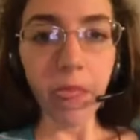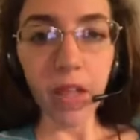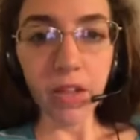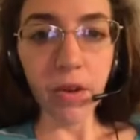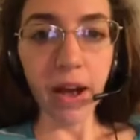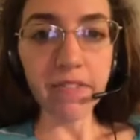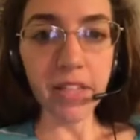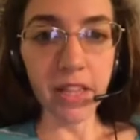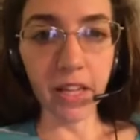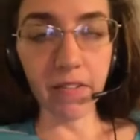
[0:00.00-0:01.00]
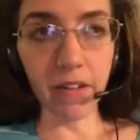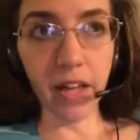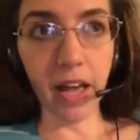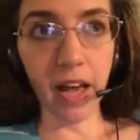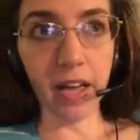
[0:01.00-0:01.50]
You have to think of
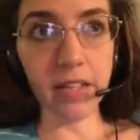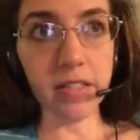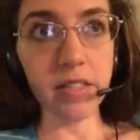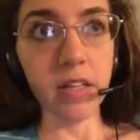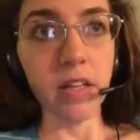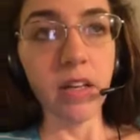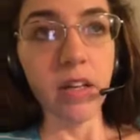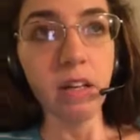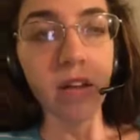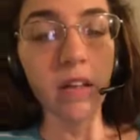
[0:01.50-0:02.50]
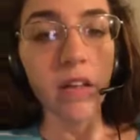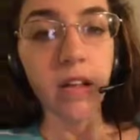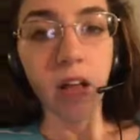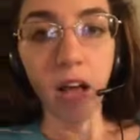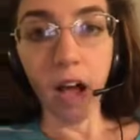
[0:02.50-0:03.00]
it as
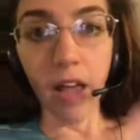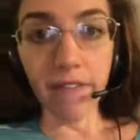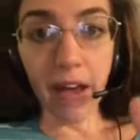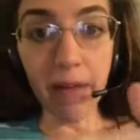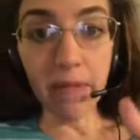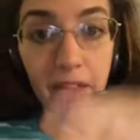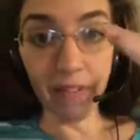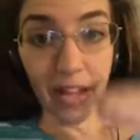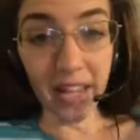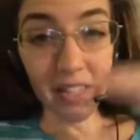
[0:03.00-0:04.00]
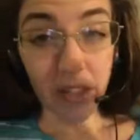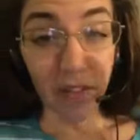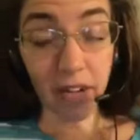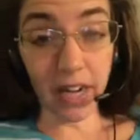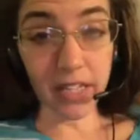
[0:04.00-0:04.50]
if I hit
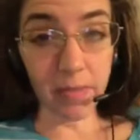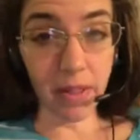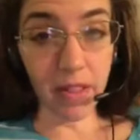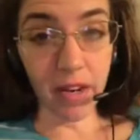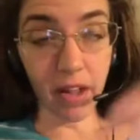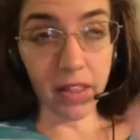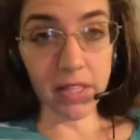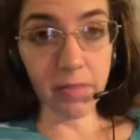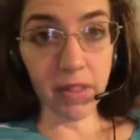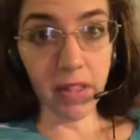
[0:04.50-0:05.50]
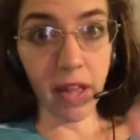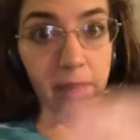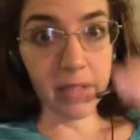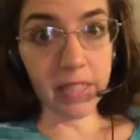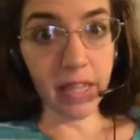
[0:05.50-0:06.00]
silver next month and not this month,
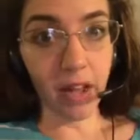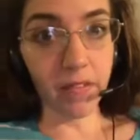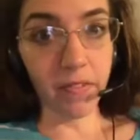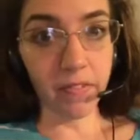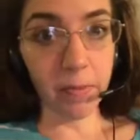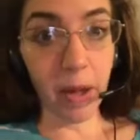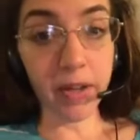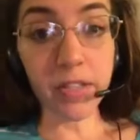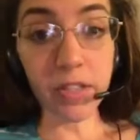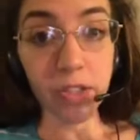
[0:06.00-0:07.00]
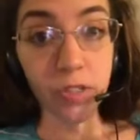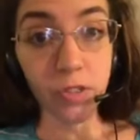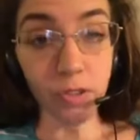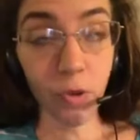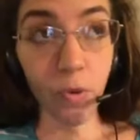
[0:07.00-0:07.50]
I'm missing out on $50
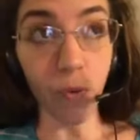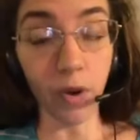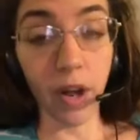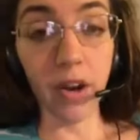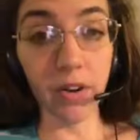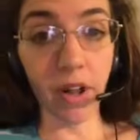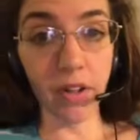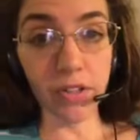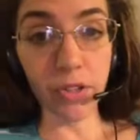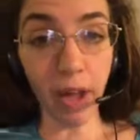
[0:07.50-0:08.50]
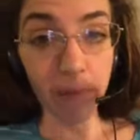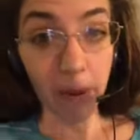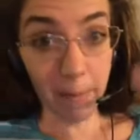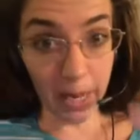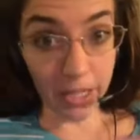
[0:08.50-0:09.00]
or $100. So I'm going
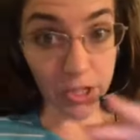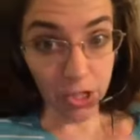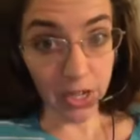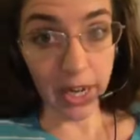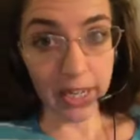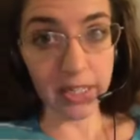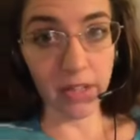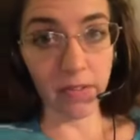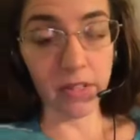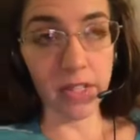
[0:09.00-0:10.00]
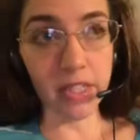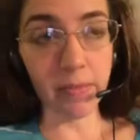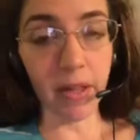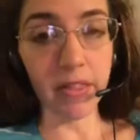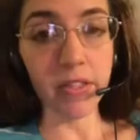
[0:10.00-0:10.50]
to make sure I hit silver this
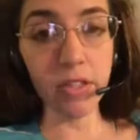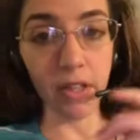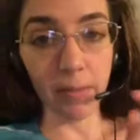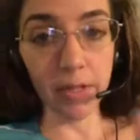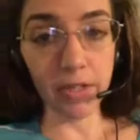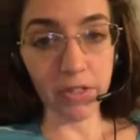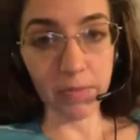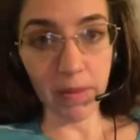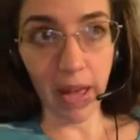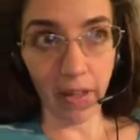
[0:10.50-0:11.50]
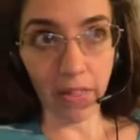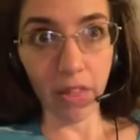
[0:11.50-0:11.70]
month. So let me do some math.